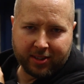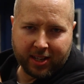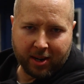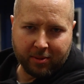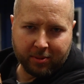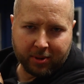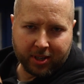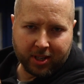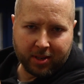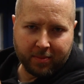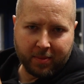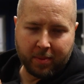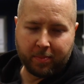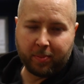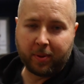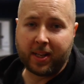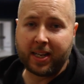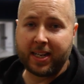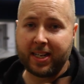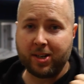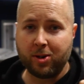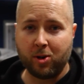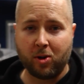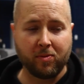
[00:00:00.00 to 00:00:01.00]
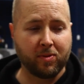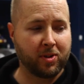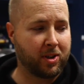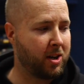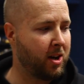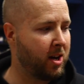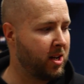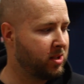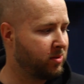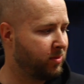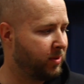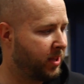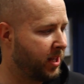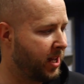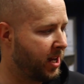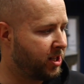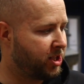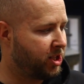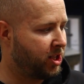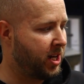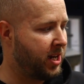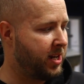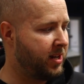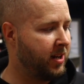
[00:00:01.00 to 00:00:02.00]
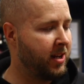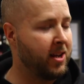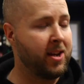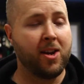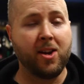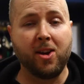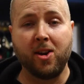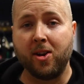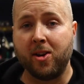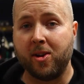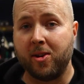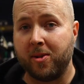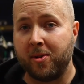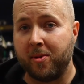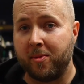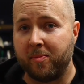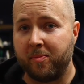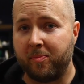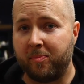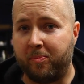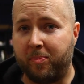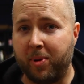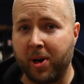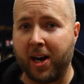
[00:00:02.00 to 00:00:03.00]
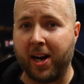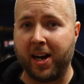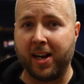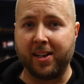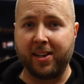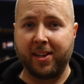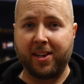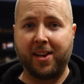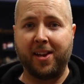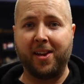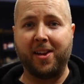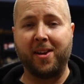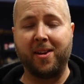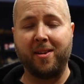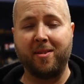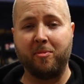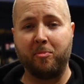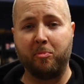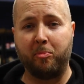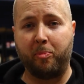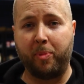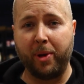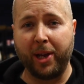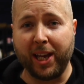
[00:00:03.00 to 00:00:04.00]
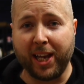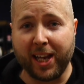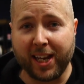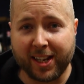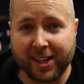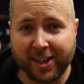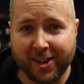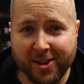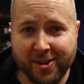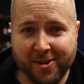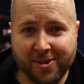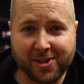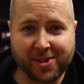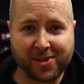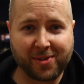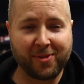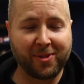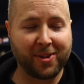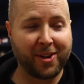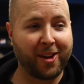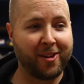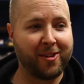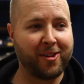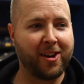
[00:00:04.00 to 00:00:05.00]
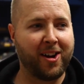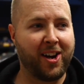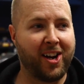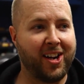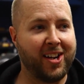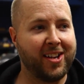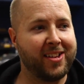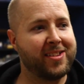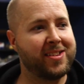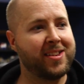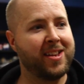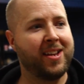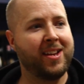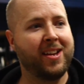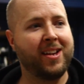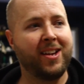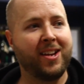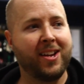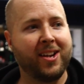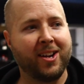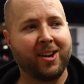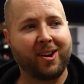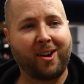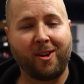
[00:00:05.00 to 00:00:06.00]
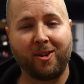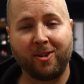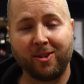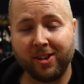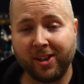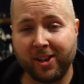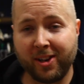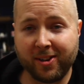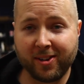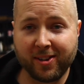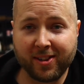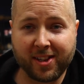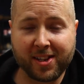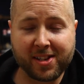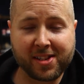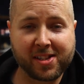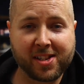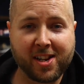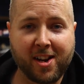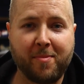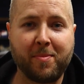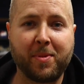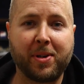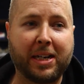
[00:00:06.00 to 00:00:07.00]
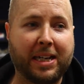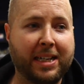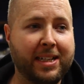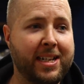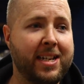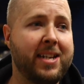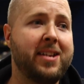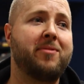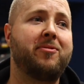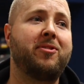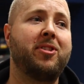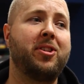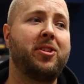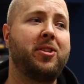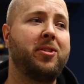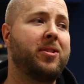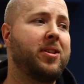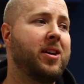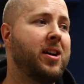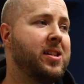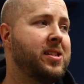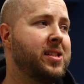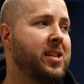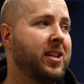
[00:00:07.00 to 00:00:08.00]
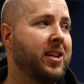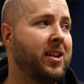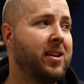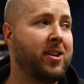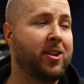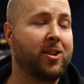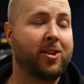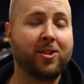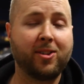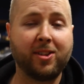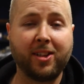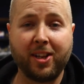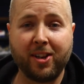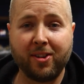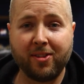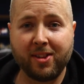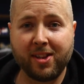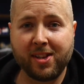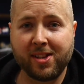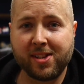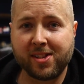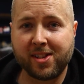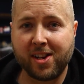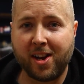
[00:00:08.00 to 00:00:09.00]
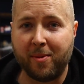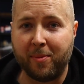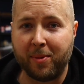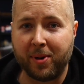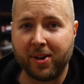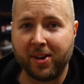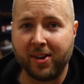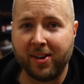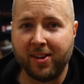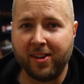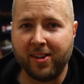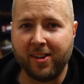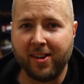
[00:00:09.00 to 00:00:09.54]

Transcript: that we're going to be plating over, guys, with that sheet. But big news for you guys. Earlier this summer, I didn't fill you guys in on, earlier this summer,